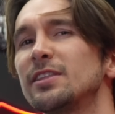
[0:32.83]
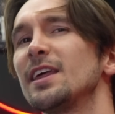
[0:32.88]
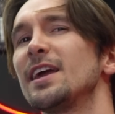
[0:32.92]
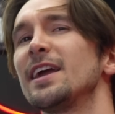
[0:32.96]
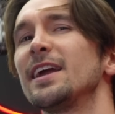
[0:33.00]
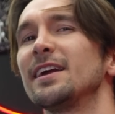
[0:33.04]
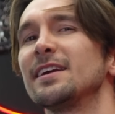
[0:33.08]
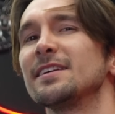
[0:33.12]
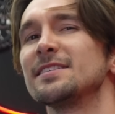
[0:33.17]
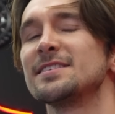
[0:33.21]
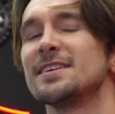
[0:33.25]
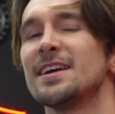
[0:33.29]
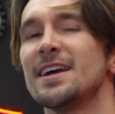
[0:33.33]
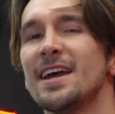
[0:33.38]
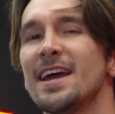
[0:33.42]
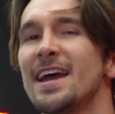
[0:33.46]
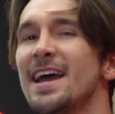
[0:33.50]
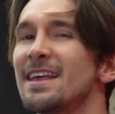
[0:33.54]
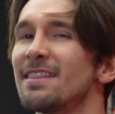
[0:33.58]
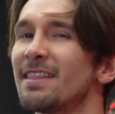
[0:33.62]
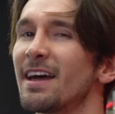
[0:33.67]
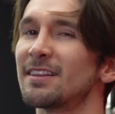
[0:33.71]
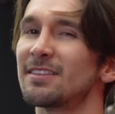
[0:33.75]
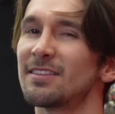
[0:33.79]
things
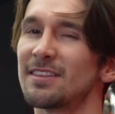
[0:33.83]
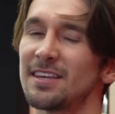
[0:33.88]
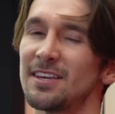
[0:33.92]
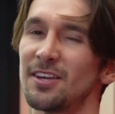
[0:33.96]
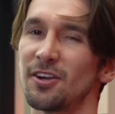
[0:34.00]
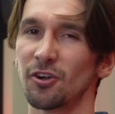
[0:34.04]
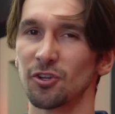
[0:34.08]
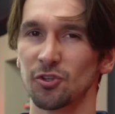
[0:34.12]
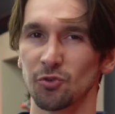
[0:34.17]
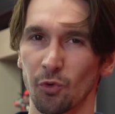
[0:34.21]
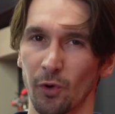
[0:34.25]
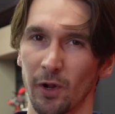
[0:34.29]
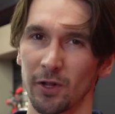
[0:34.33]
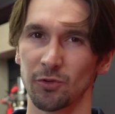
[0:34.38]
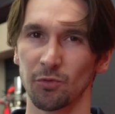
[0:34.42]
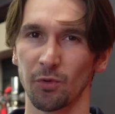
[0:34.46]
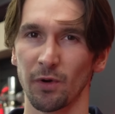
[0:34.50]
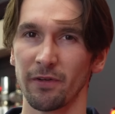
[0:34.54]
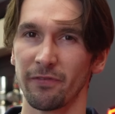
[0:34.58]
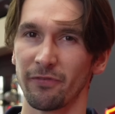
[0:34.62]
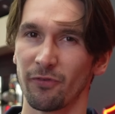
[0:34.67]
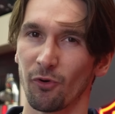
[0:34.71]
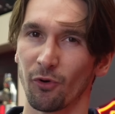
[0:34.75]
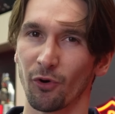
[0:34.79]
that the year
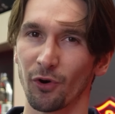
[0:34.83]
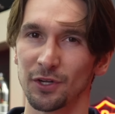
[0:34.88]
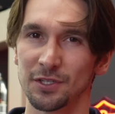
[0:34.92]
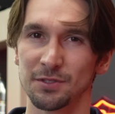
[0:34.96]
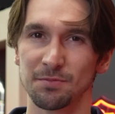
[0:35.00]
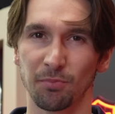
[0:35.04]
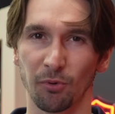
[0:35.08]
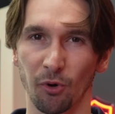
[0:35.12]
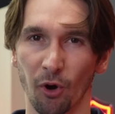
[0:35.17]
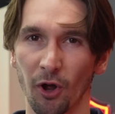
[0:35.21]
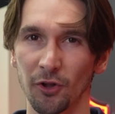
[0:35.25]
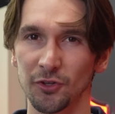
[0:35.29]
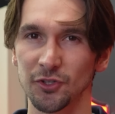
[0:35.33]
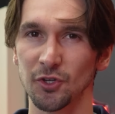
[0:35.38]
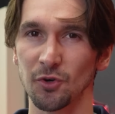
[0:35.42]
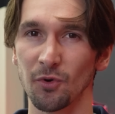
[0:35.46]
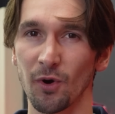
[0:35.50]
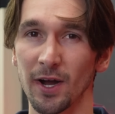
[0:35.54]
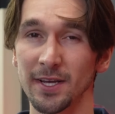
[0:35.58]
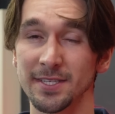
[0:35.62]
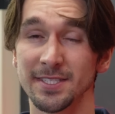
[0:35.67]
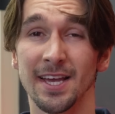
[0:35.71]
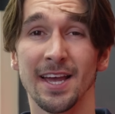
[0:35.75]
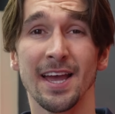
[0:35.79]
2024 has brought to
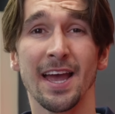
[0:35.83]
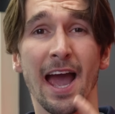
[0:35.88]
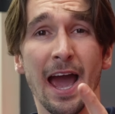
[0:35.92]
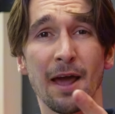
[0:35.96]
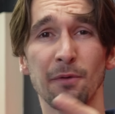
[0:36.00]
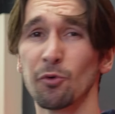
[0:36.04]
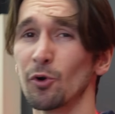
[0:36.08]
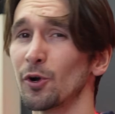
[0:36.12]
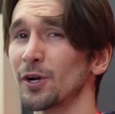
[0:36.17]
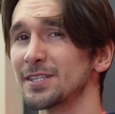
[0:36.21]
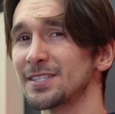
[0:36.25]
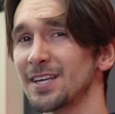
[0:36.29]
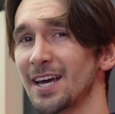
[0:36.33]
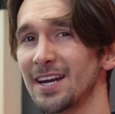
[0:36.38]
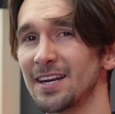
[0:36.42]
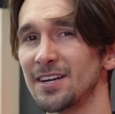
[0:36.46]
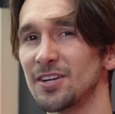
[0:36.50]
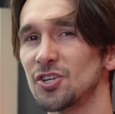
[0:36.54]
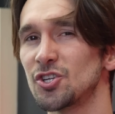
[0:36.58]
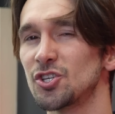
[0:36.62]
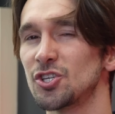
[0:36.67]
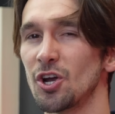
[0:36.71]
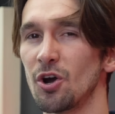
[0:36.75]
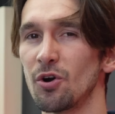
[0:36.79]
us, and we're excited
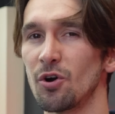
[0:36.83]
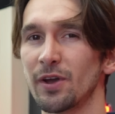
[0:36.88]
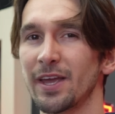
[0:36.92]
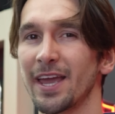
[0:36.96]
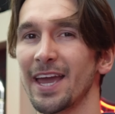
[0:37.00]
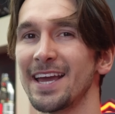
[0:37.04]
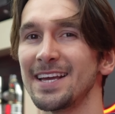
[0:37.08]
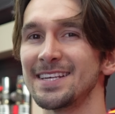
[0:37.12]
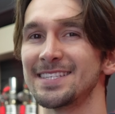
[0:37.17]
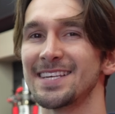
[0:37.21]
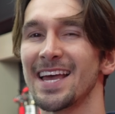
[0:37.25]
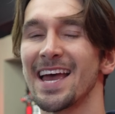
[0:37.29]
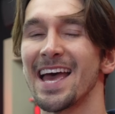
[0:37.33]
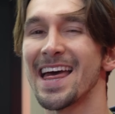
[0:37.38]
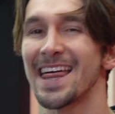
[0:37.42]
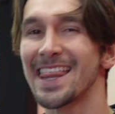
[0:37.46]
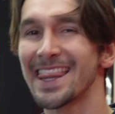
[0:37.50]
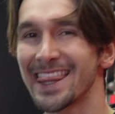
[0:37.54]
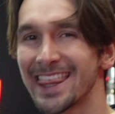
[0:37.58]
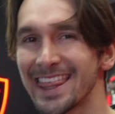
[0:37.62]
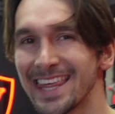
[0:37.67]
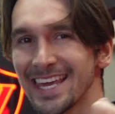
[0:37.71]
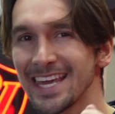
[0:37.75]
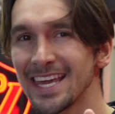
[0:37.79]
to showcase
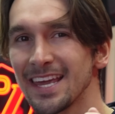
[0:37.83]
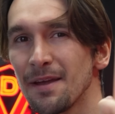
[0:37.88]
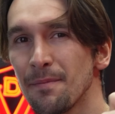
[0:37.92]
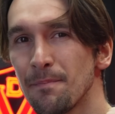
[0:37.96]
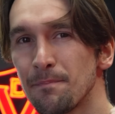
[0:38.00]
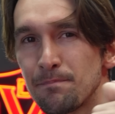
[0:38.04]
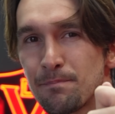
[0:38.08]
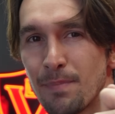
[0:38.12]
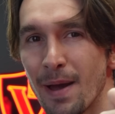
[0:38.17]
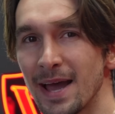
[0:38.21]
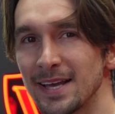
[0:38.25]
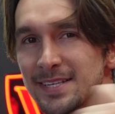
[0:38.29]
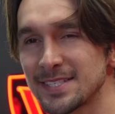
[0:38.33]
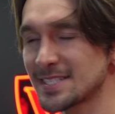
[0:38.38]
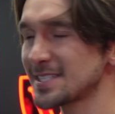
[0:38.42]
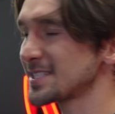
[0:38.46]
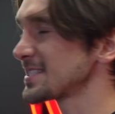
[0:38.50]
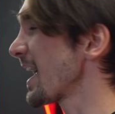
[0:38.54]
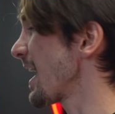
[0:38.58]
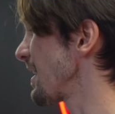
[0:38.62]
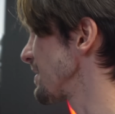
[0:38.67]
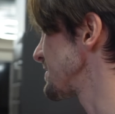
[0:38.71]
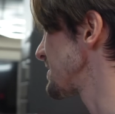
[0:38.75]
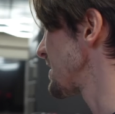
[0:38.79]
the best
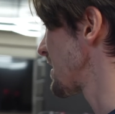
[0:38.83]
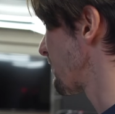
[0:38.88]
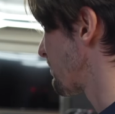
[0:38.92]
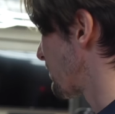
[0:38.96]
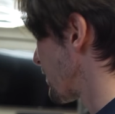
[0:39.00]
sound setup